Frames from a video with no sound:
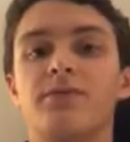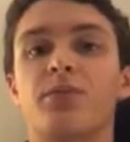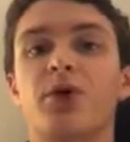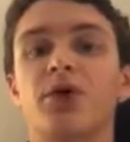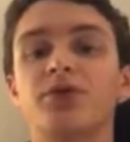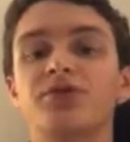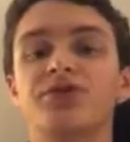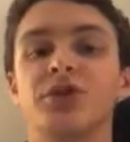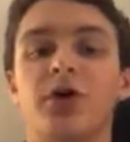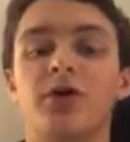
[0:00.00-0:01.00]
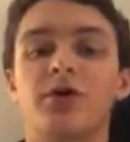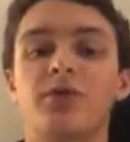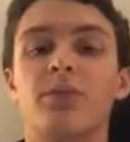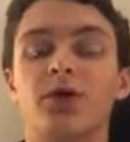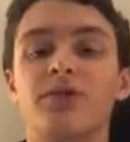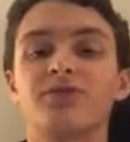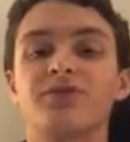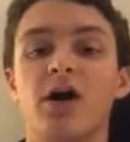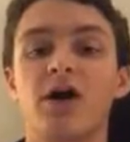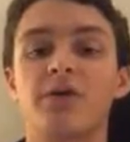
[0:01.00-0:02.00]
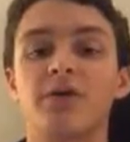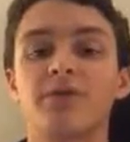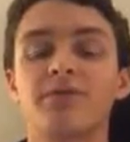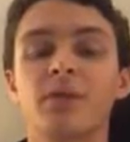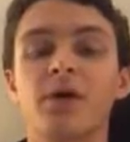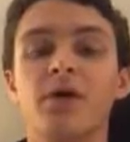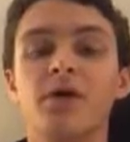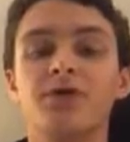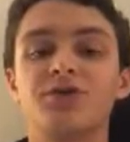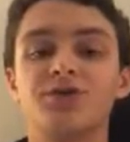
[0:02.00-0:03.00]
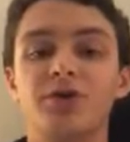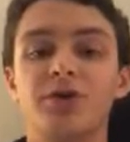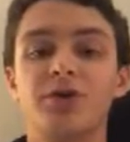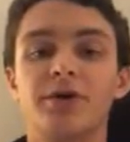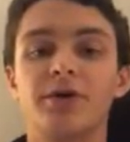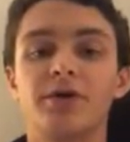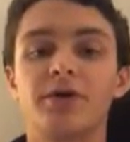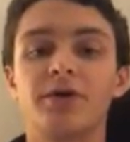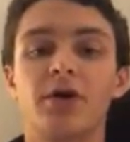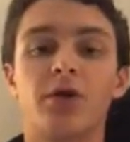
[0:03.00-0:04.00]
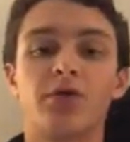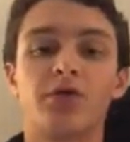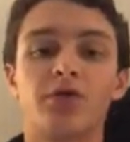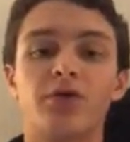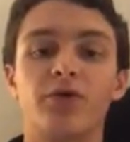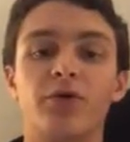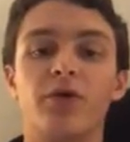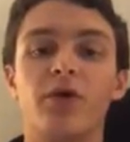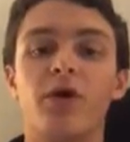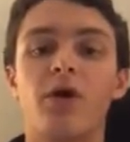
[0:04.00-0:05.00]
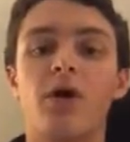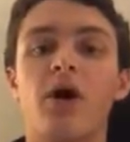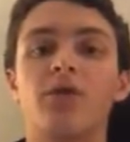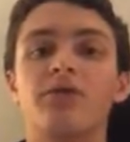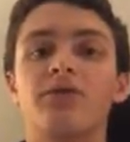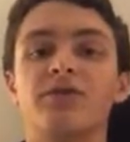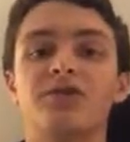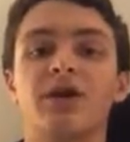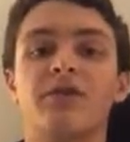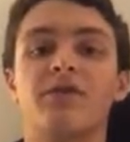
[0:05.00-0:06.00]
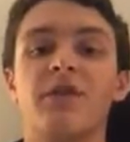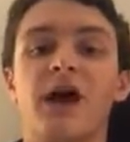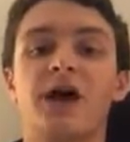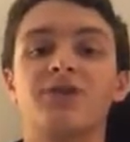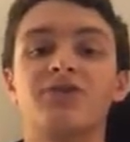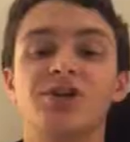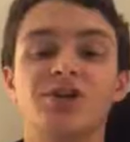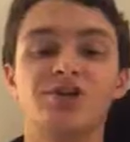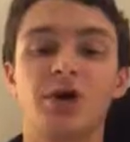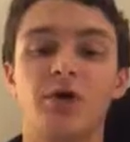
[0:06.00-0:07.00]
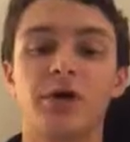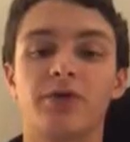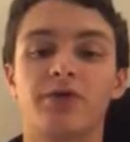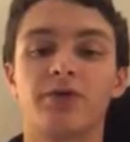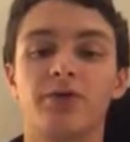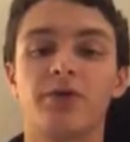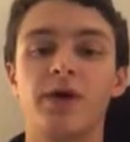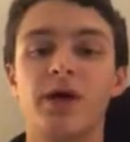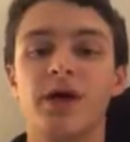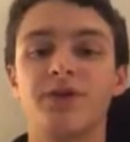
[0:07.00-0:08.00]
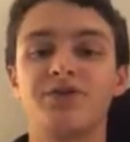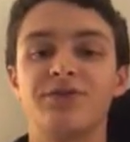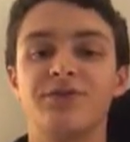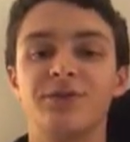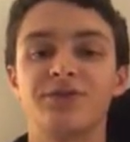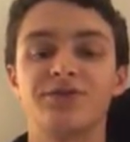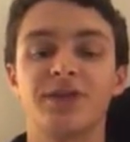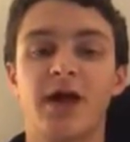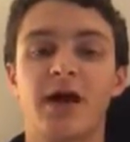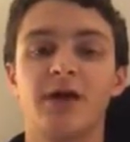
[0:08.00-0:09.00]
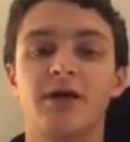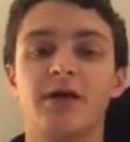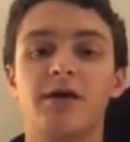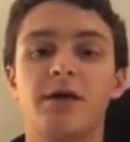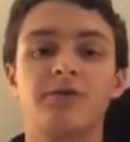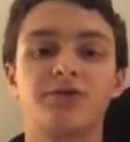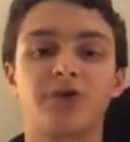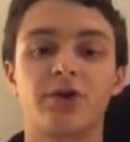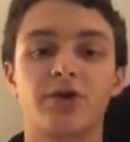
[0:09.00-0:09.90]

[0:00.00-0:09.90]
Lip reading: Pearl's father should go through all of the stuff that she is going through, and she feels that it was